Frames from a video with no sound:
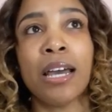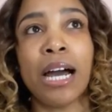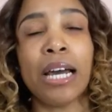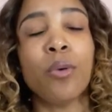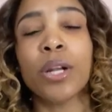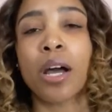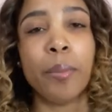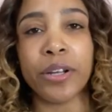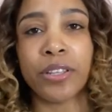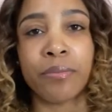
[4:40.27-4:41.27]
I don't want to
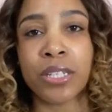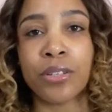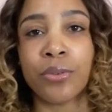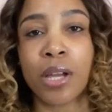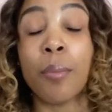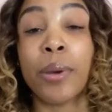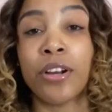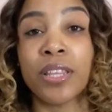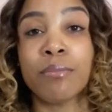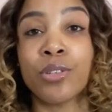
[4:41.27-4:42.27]
compare them to
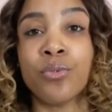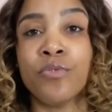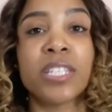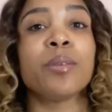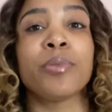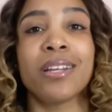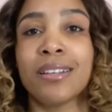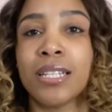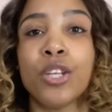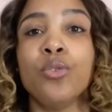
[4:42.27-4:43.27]
compare them to VistaPrint
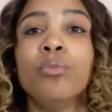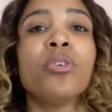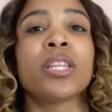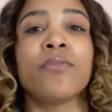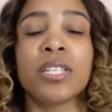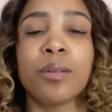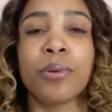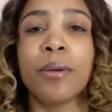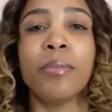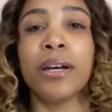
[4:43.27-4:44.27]
because they do more than
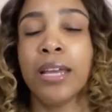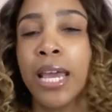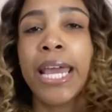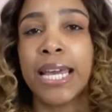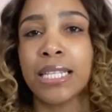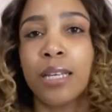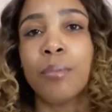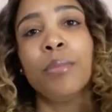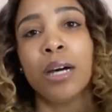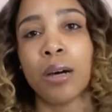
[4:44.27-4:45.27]
VistaPrint, but it's
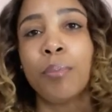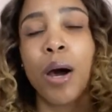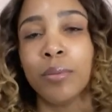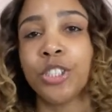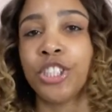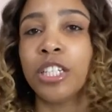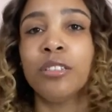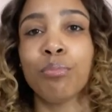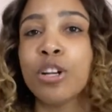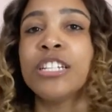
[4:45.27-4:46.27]
a, a
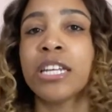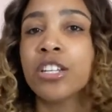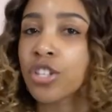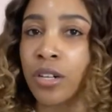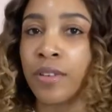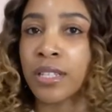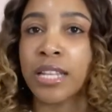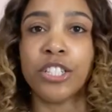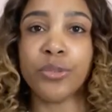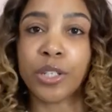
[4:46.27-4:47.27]
publishing printing service
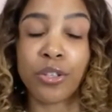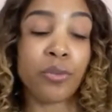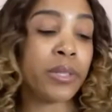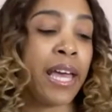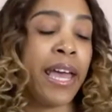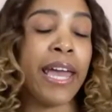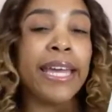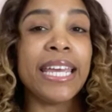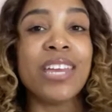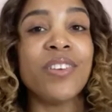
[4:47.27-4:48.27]
that you can use.
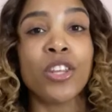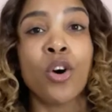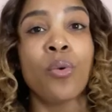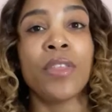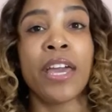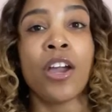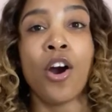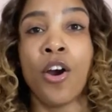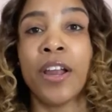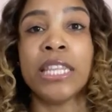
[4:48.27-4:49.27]
And even though they
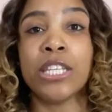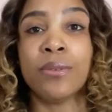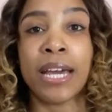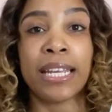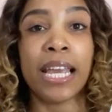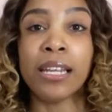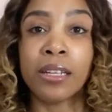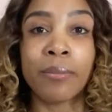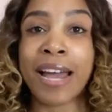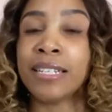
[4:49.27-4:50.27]
are in the United
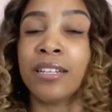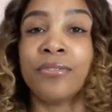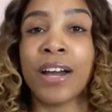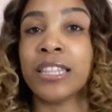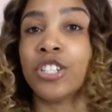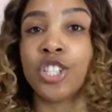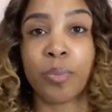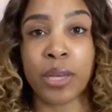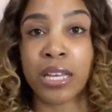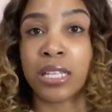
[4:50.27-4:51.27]
Kingdom, I didn't find the
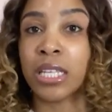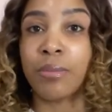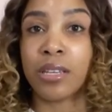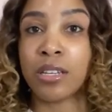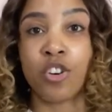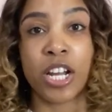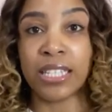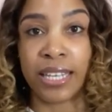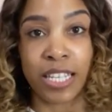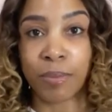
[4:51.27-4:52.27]
shipping to be
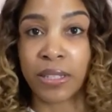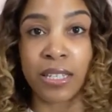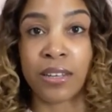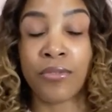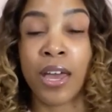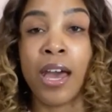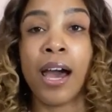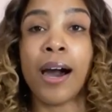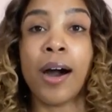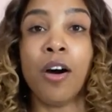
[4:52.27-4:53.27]
crazy expensive.
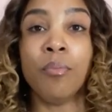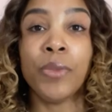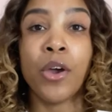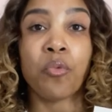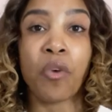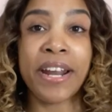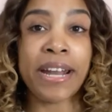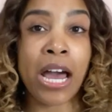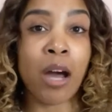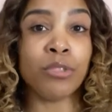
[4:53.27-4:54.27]
Um, right
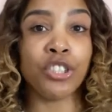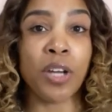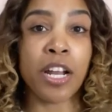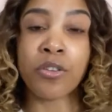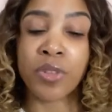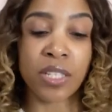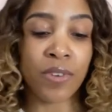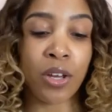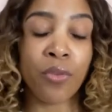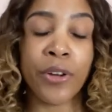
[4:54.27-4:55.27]
now, I'm just trying to do this
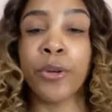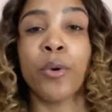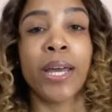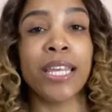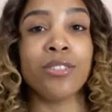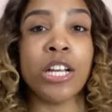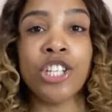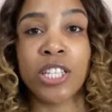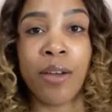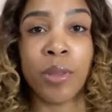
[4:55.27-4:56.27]
video very quickly, so I
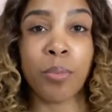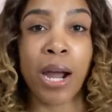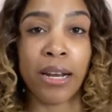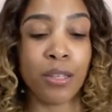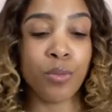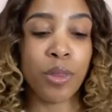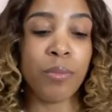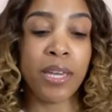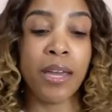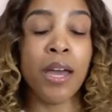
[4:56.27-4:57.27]
just have the products with
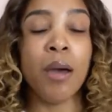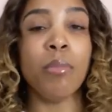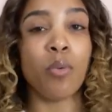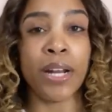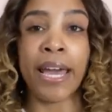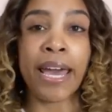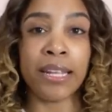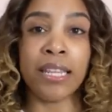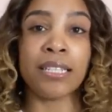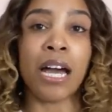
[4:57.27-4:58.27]
me. But when I
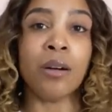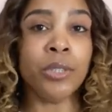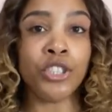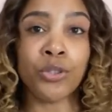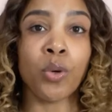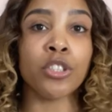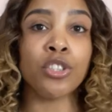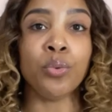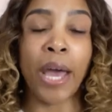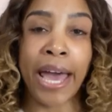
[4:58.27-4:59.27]
edit this, I'll be sure
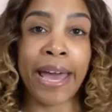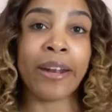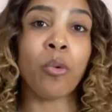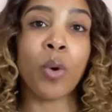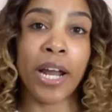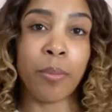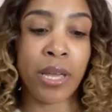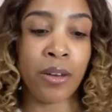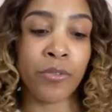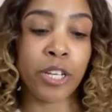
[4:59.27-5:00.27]
to add what I
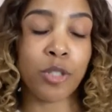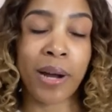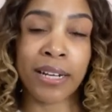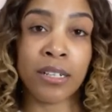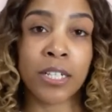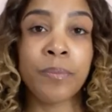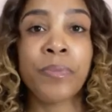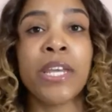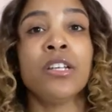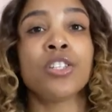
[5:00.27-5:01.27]
paid for each product.
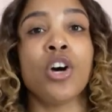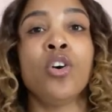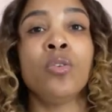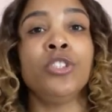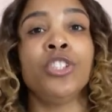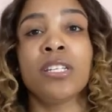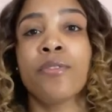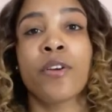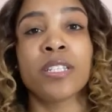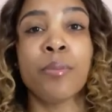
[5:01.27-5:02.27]
So just
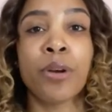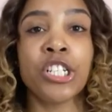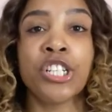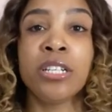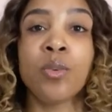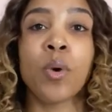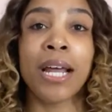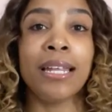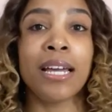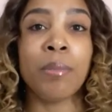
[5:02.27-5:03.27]
first impressions, what I
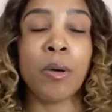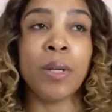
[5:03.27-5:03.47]
like about